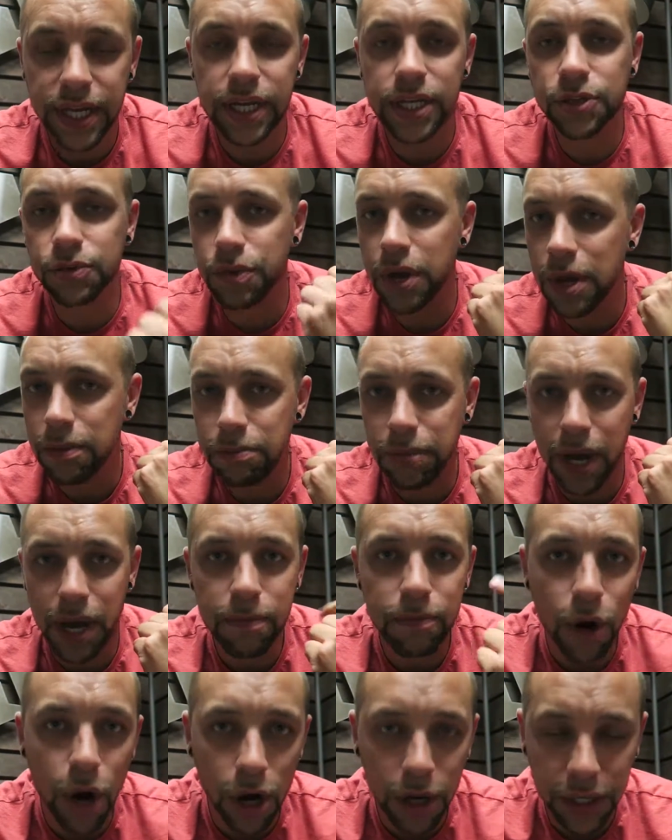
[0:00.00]
it is read by
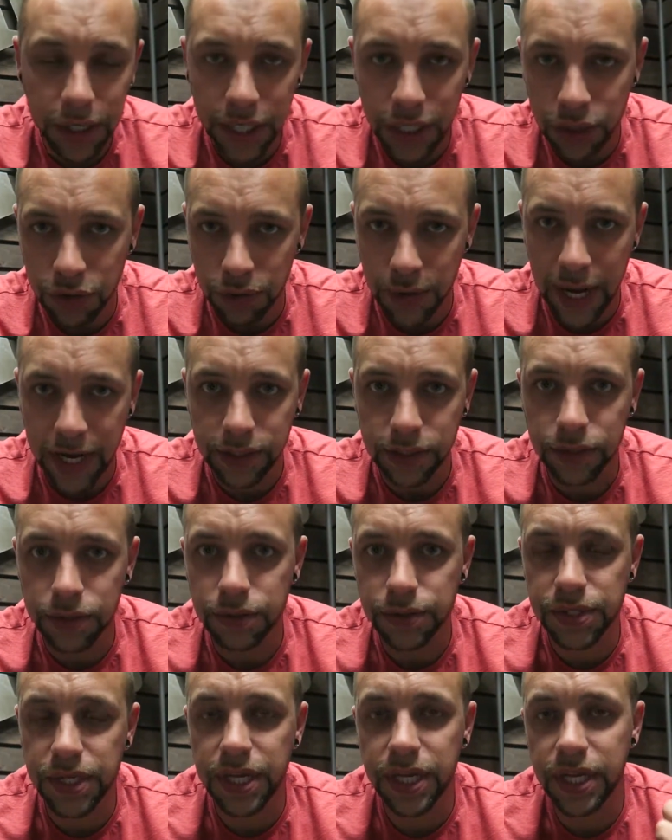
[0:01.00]
marketing
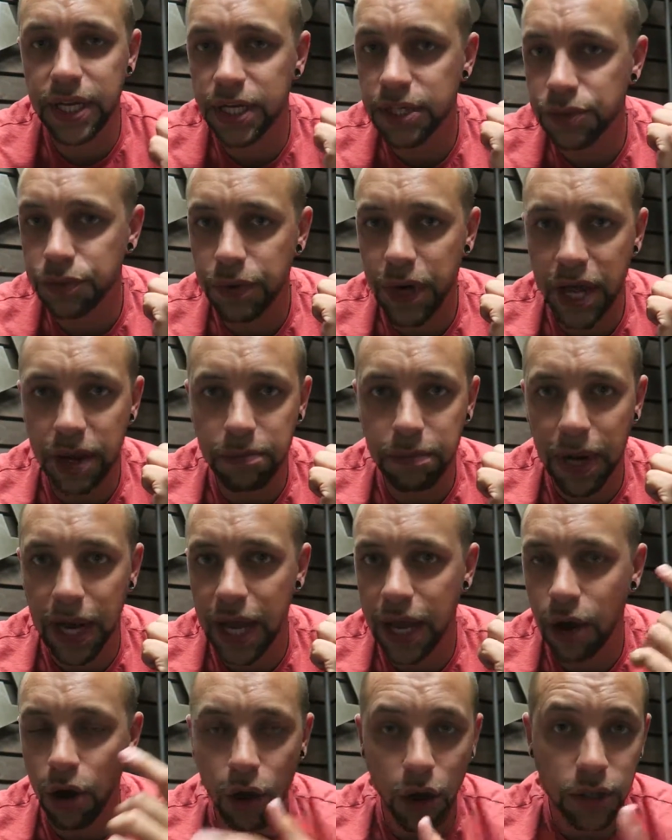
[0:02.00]
directors, it is read
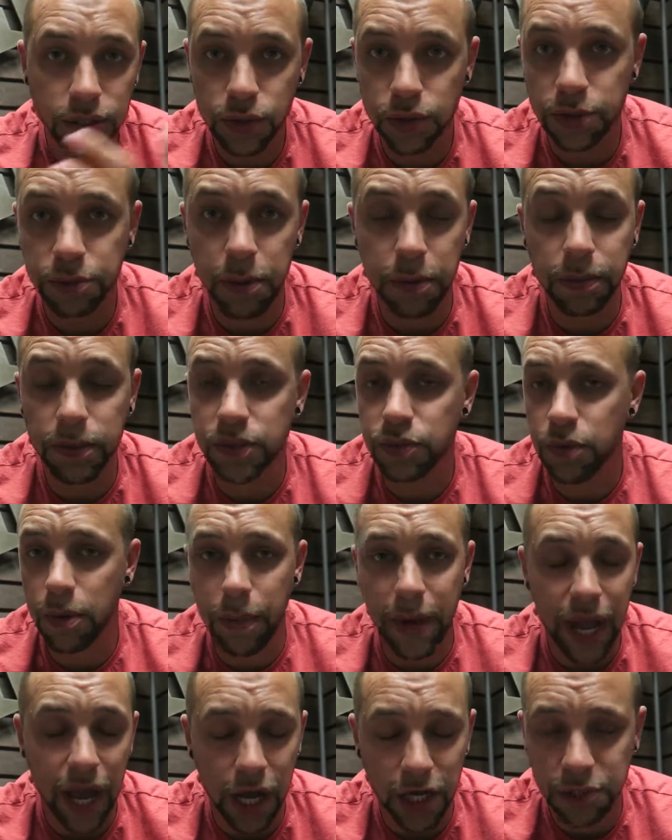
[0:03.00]
by all sorts of people, it's
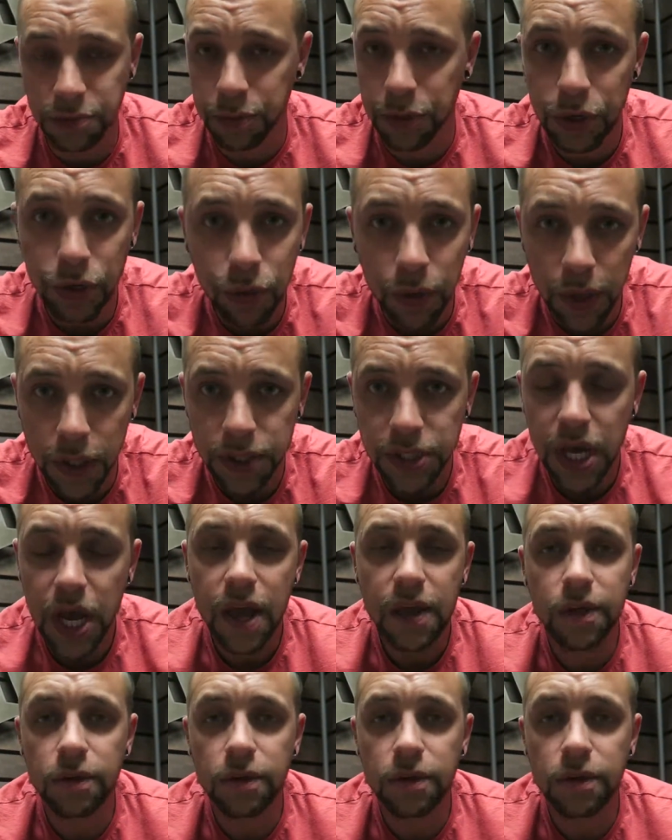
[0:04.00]
read by entrepreneurs.